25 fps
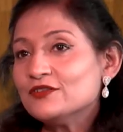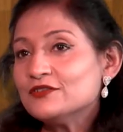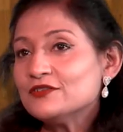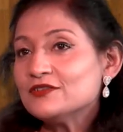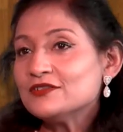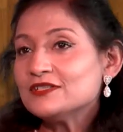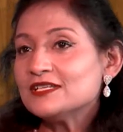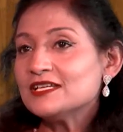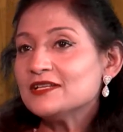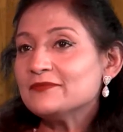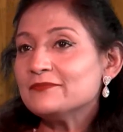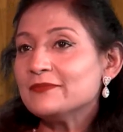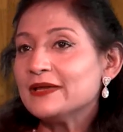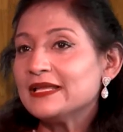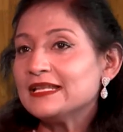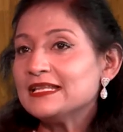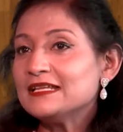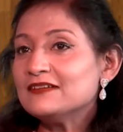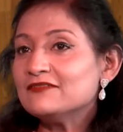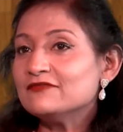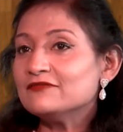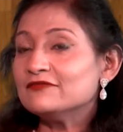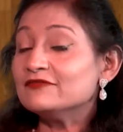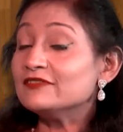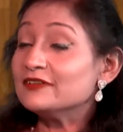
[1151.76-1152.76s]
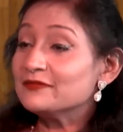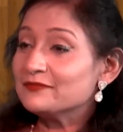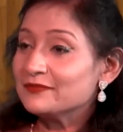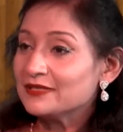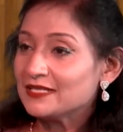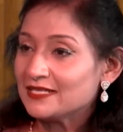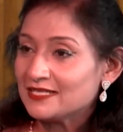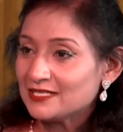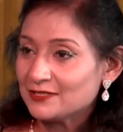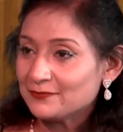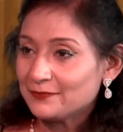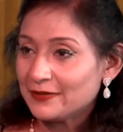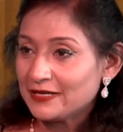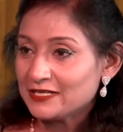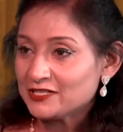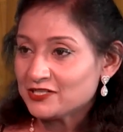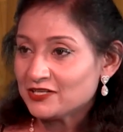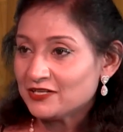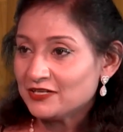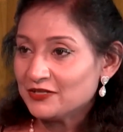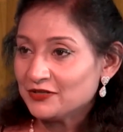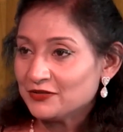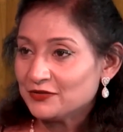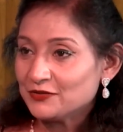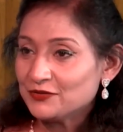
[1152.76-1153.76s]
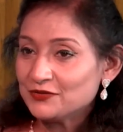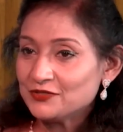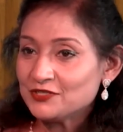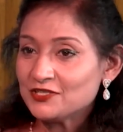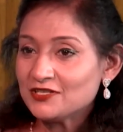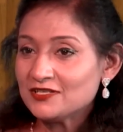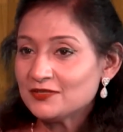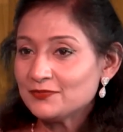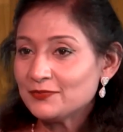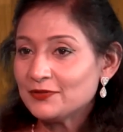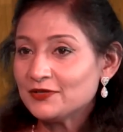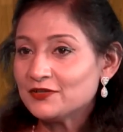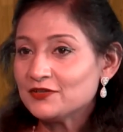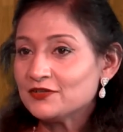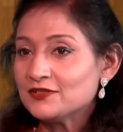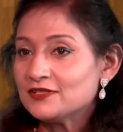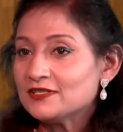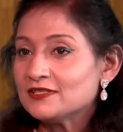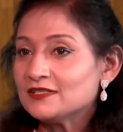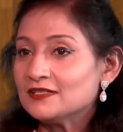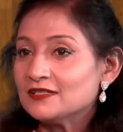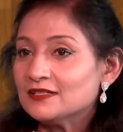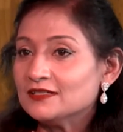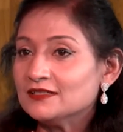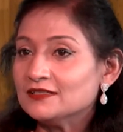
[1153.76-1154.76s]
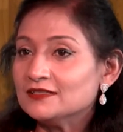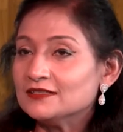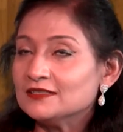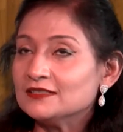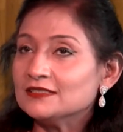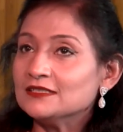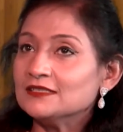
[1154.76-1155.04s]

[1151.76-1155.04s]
seen many women, especially, you know, just because uh,